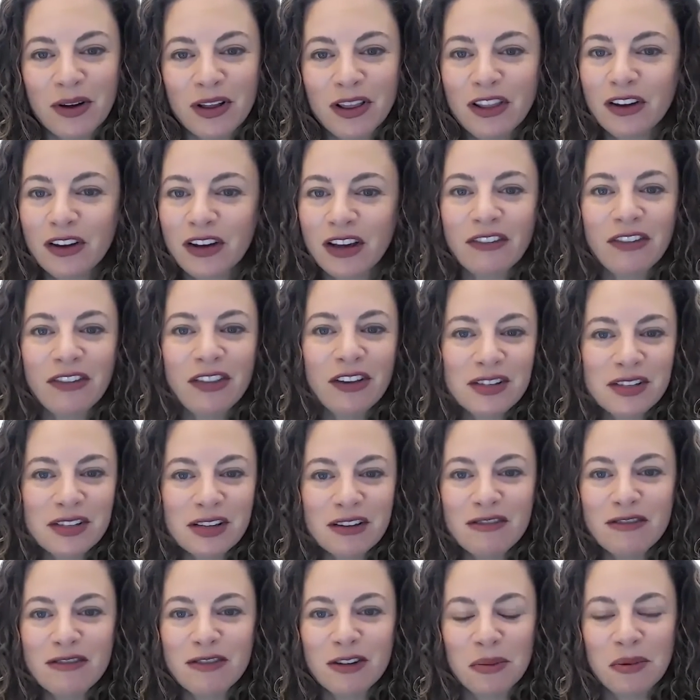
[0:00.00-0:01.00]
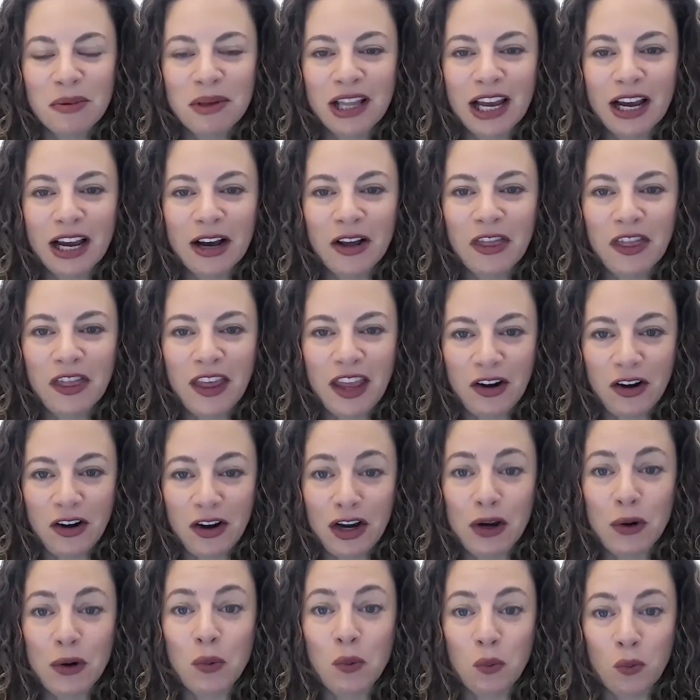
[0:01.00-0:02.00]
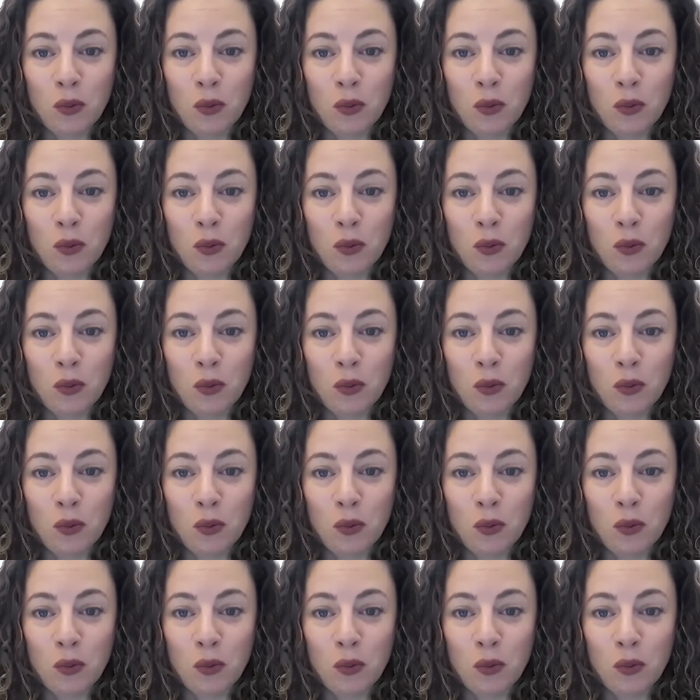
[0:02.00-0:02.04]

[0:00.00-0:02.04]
Look, if there's a formula out there and it